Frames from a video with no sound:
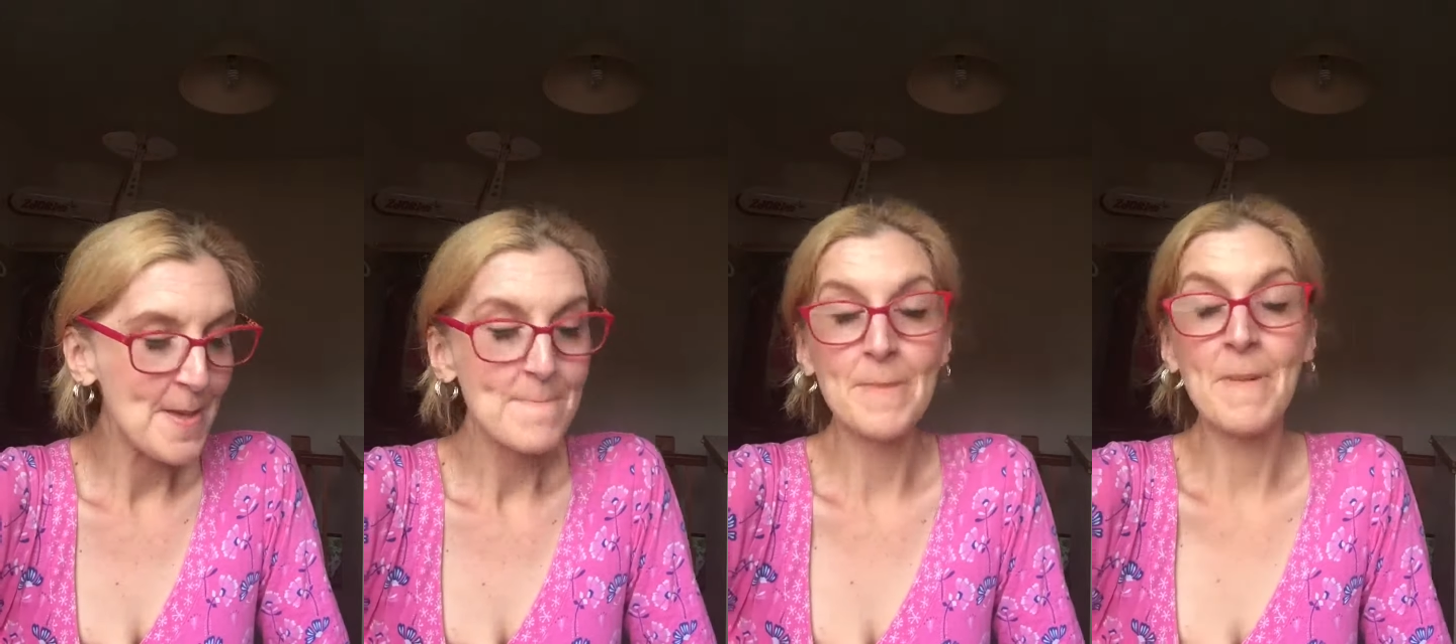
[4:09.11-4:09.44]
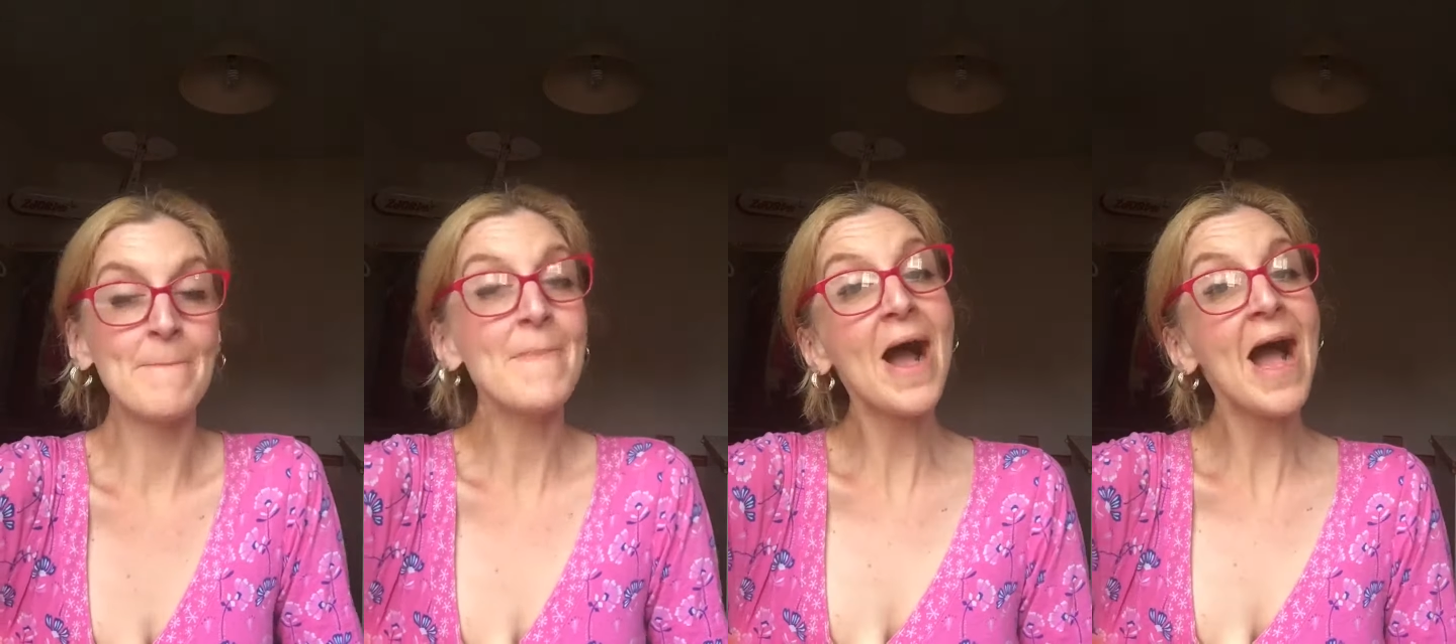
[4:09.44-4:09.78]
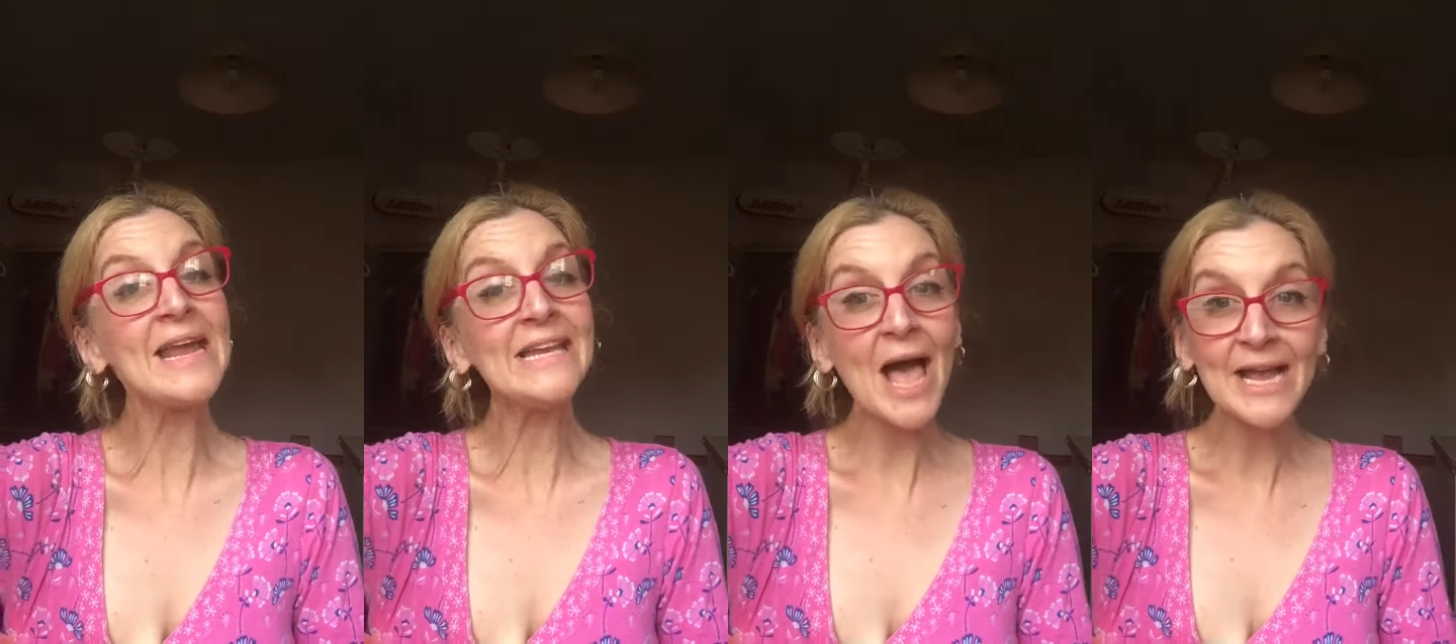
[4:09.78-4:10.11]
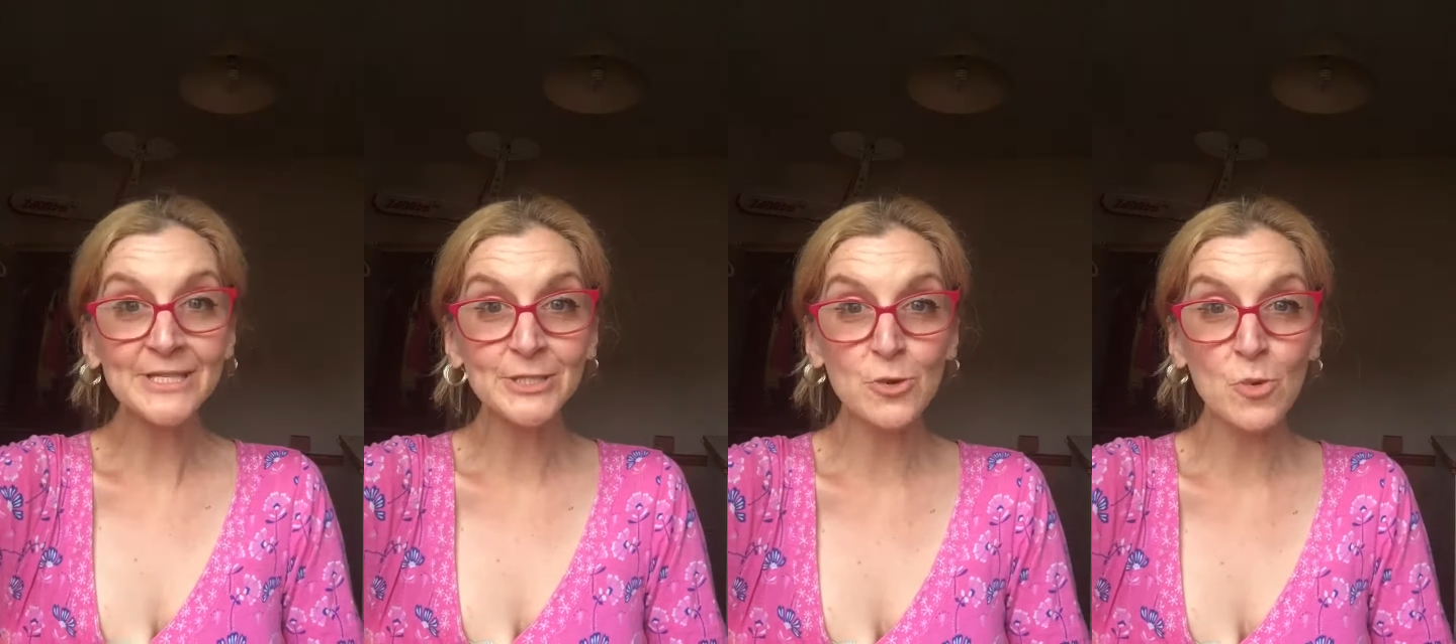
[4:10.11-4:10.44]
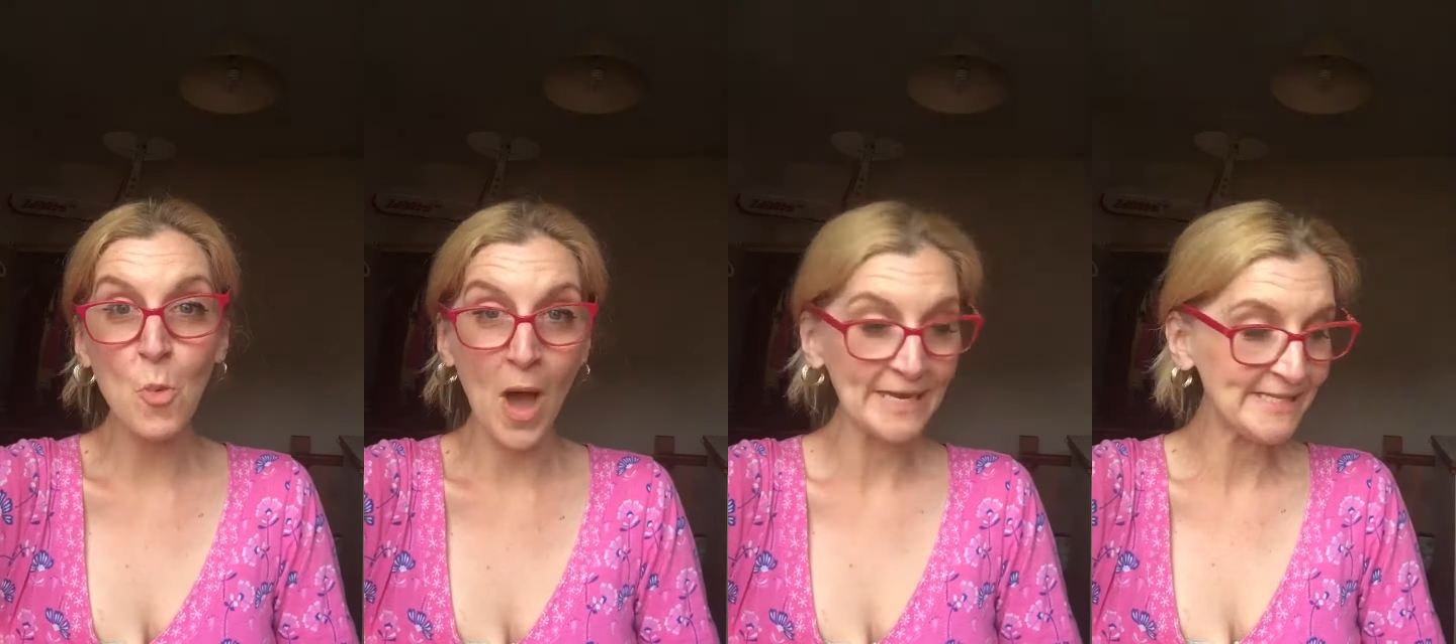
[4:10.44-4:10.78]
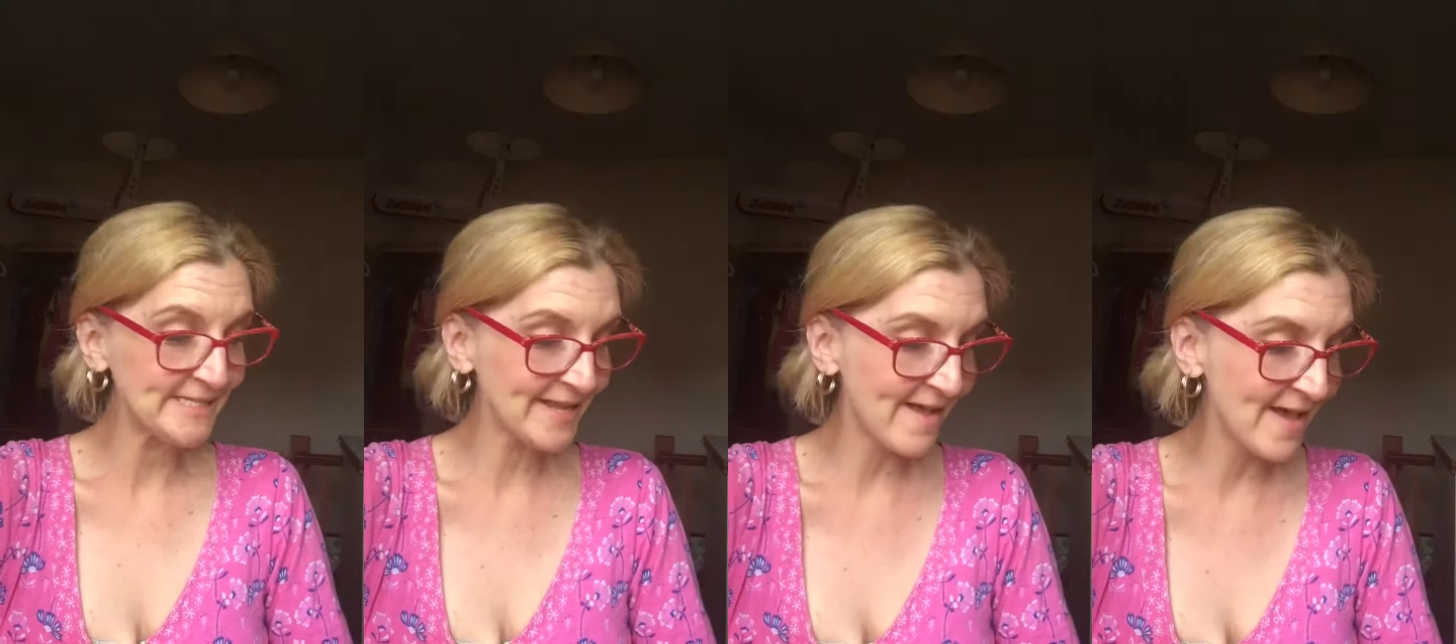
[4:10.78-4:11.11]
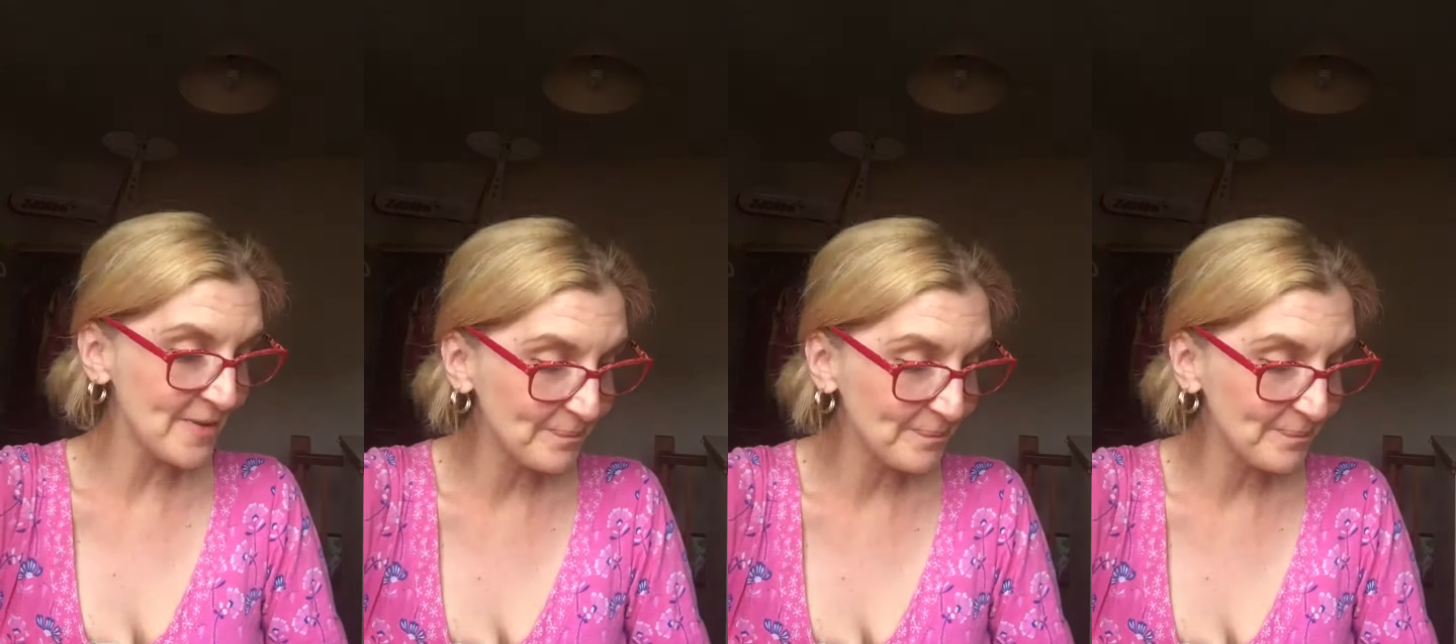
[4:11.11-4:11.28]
but my mind likes to wander.